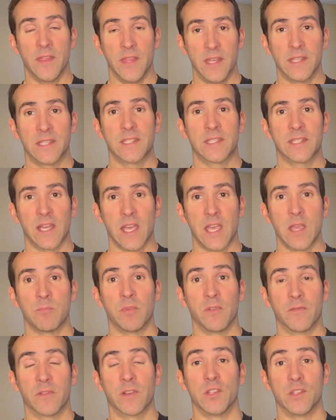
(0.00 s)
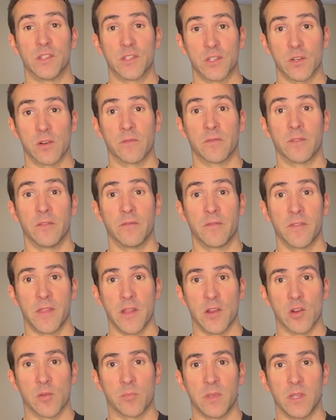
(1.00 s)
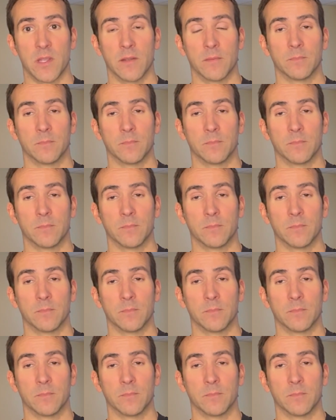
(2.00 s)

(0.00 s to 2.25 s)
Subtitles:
this type of conservative therapy.